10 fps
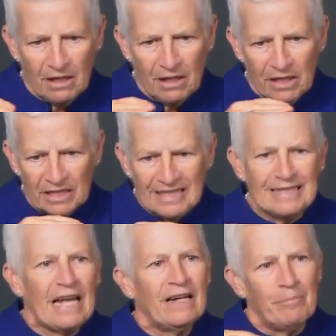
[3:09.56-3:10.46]

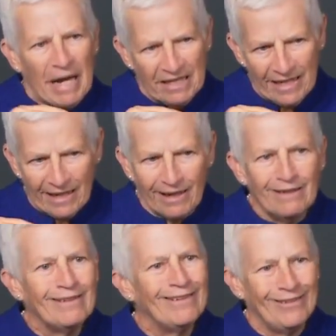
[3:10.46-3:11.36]
sedimenting
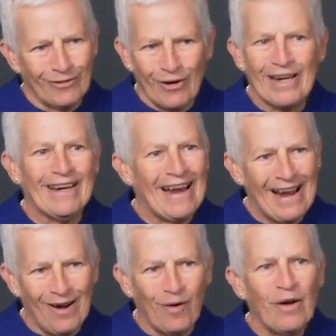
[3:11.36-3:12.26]
right
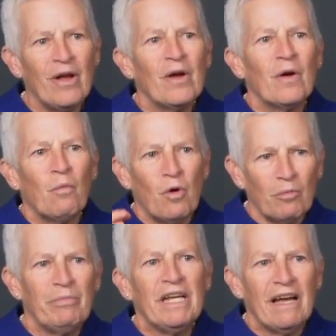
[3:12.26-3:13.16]
now will
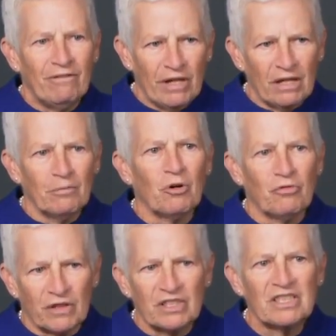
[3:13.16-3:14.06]
be available
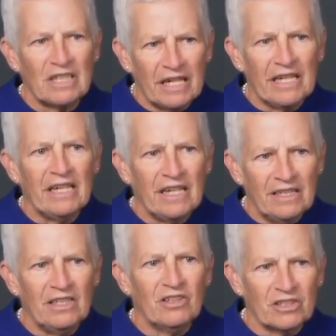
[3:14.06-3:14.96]
for study
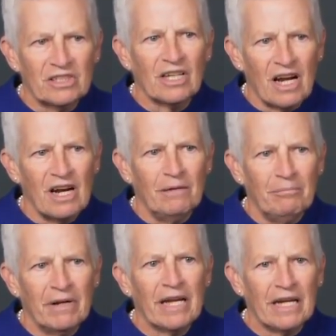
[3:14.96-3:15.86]
in years to
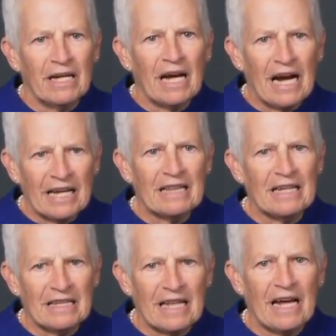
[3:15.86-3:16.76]
come. And I
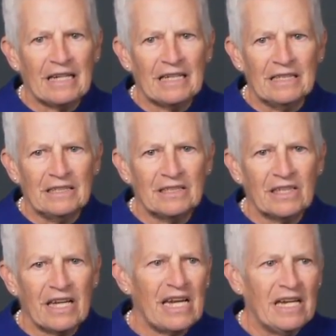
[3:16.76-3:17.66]
think that
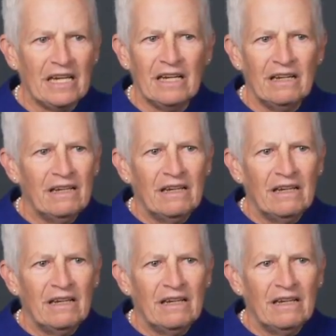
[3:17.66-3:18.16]
is key.